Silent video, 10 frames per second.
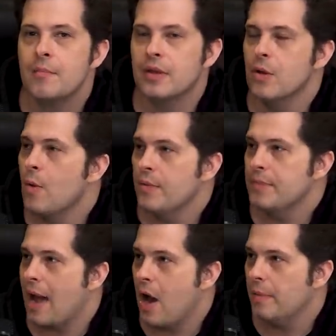But the one with
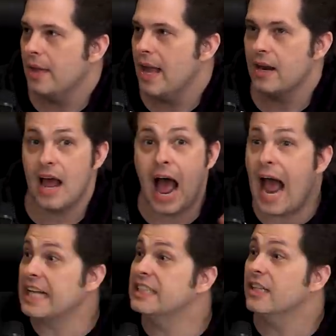the power plant,
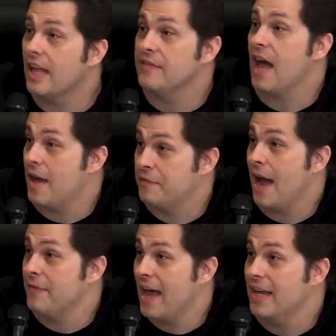I still have not
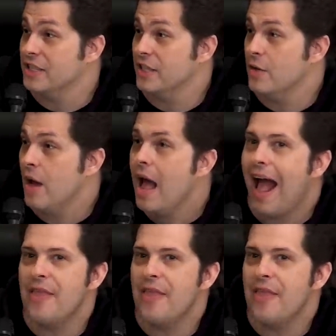found that issue.